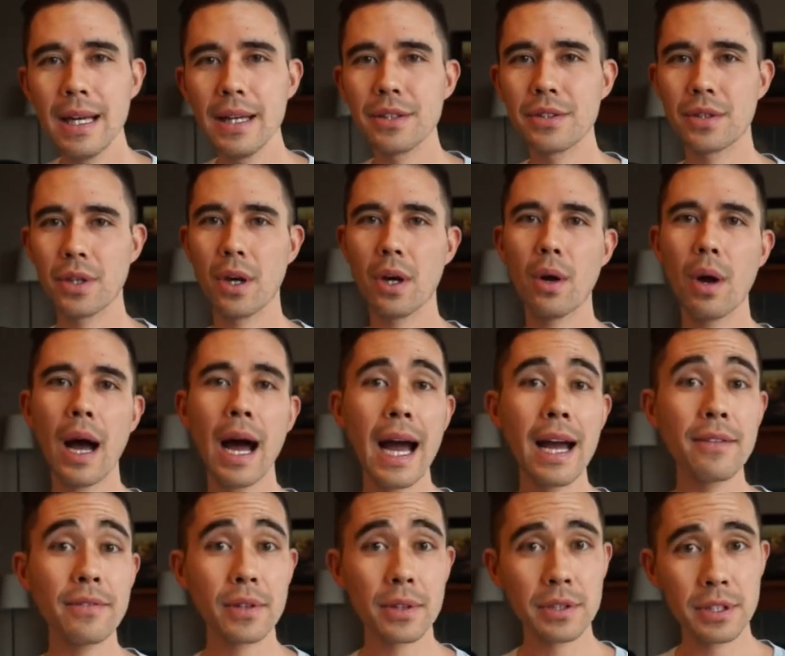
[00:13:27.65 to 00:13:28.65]
So
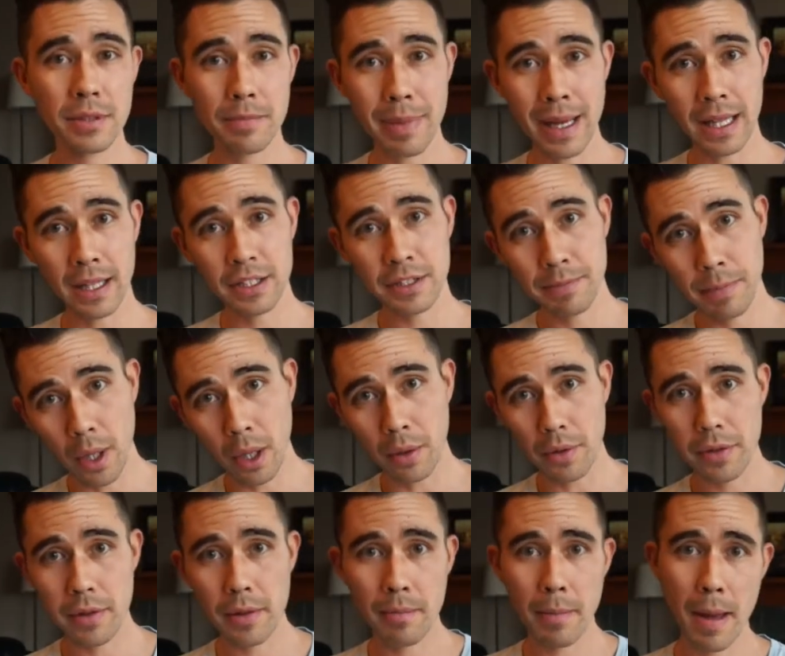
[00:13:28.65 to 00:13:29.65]
I've learned to balance
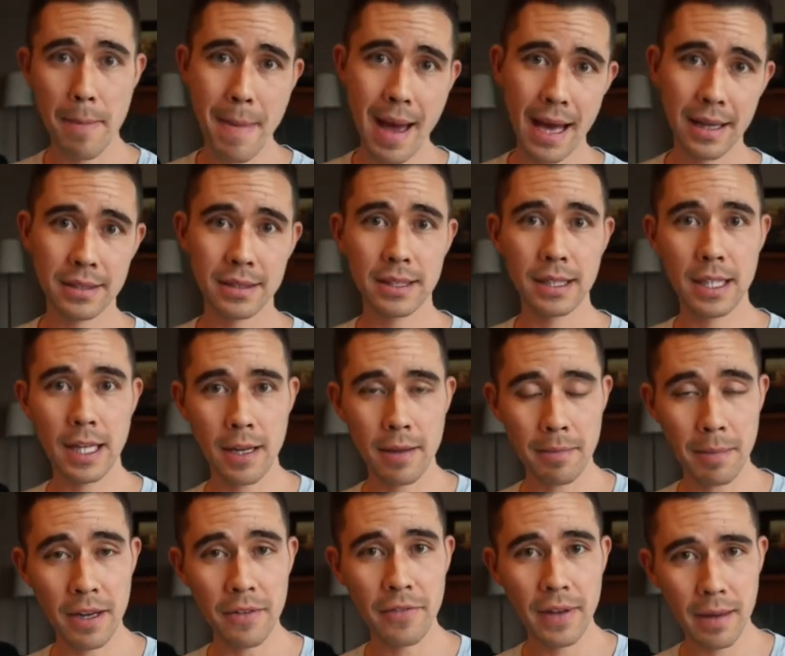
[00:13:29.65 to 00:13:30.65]
both, my masculine
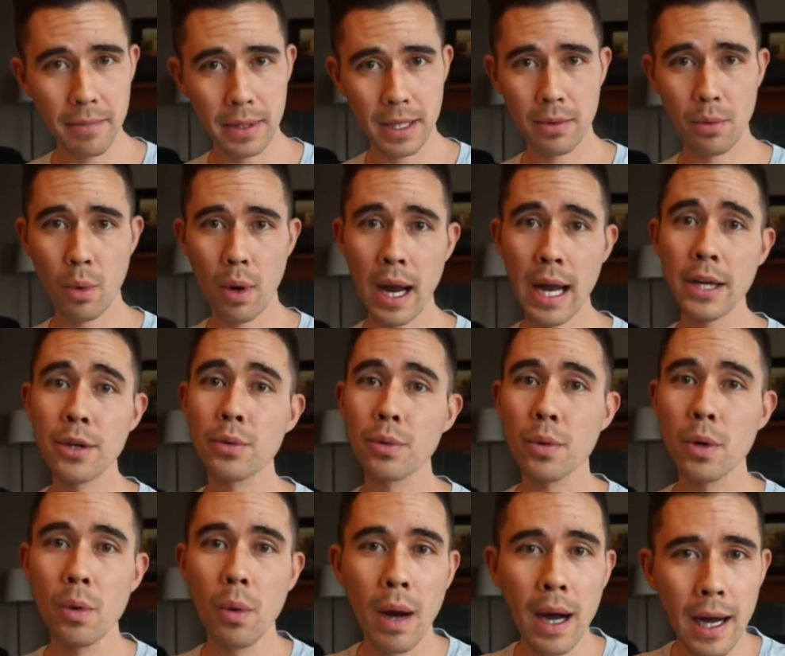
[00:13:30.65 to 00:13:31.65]
and my feminine, where I
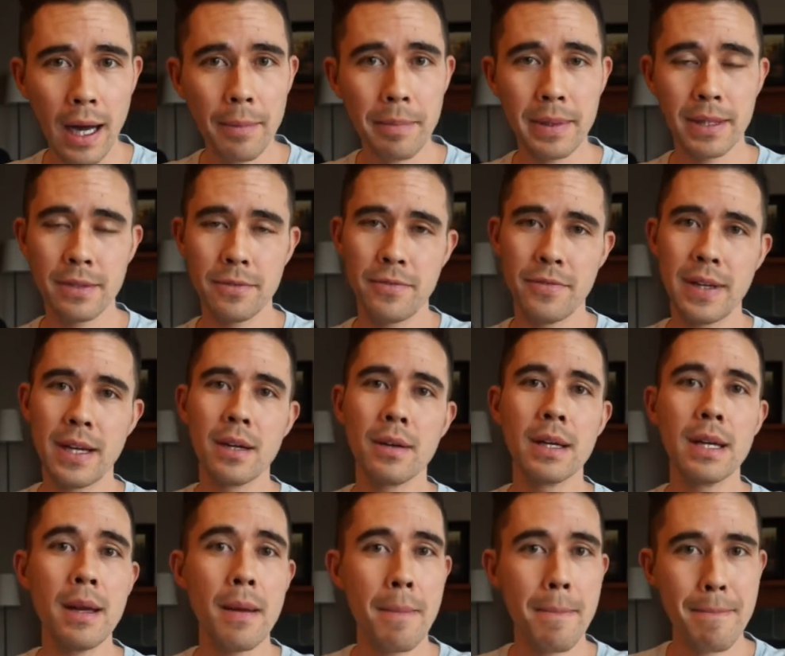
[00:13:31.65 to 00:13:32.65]
grew up in a
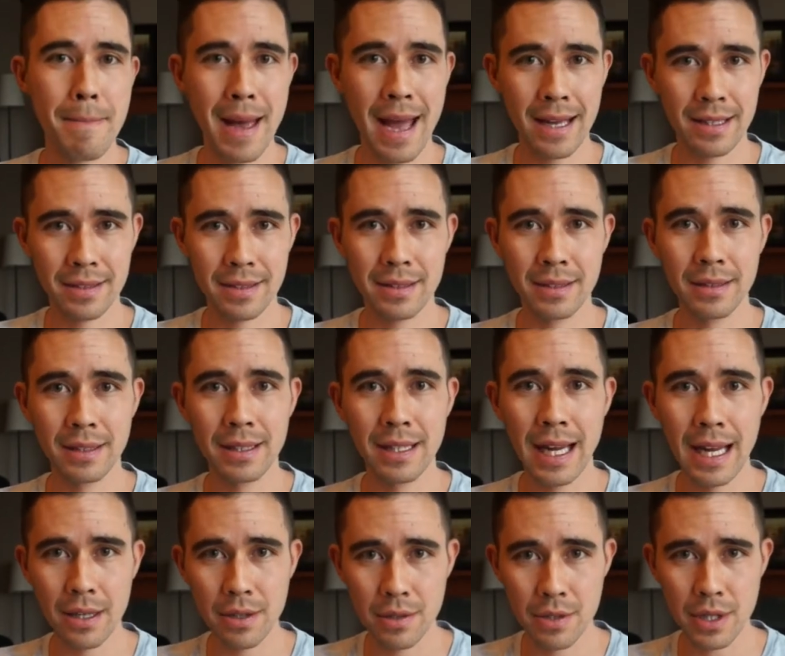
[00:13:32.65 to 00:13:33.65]
very masculine
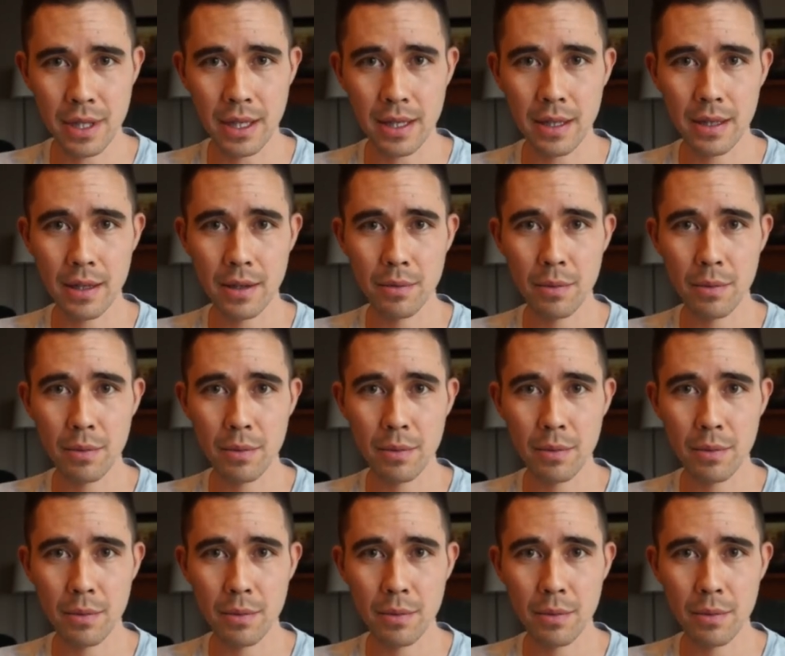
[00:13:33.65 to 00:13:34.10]
energy,